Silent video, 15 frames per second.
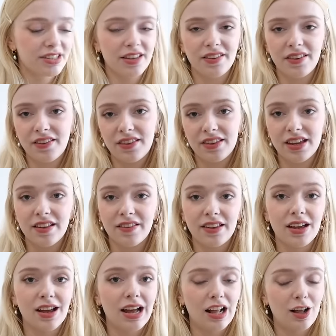This is the
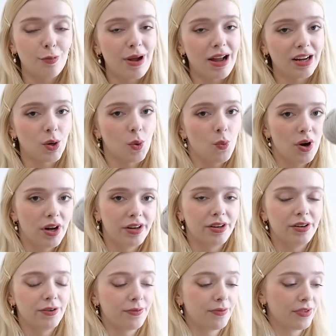Isager Alpaca
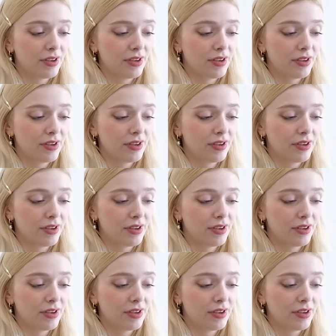1.